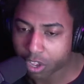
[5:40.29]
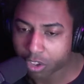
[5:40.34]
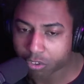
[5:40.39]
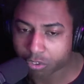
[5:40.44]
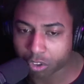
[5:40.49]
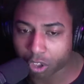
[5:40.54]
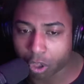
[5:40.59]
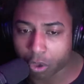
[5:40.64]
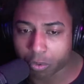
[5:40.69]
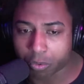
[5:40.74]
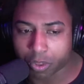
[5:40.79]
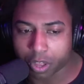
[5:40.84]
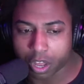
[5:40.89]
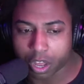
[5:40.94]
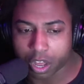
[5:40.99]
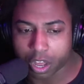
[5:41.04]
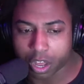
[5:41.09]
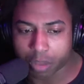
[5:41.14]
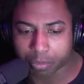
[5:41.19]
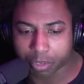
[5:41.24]
So
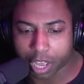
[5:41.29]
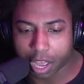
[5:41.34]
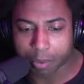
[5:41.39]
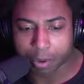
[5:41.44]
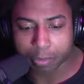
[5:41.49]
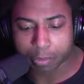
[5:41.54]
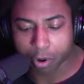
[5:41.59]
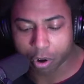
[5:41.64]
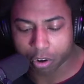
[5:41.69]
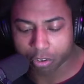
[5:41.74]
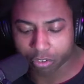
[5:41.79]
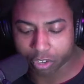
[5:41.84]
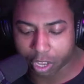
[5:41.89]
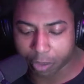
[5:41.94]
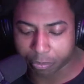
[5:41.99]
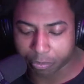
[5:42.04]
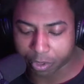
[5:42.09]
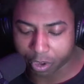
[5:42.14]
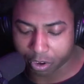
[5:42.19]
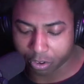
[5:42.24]
Comedy Bar's
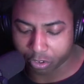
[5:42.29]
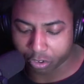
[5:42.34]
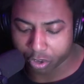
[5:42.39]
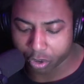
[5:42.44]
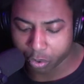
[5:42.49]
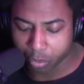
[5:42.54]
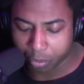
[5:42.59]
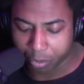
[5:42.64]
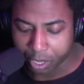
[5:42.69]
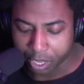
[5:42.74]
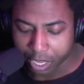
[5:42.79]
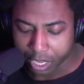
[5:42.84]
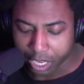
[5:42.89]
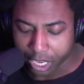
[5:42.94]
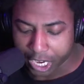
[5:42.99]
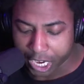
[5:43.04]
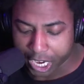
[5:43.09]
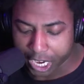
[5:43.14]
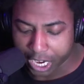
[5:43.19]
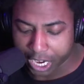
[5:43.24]
up there too.
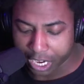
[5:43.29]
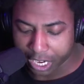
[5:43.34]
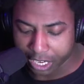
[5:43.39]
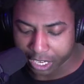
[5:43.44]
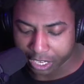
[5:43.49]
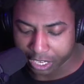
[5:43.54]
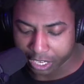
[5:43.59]
And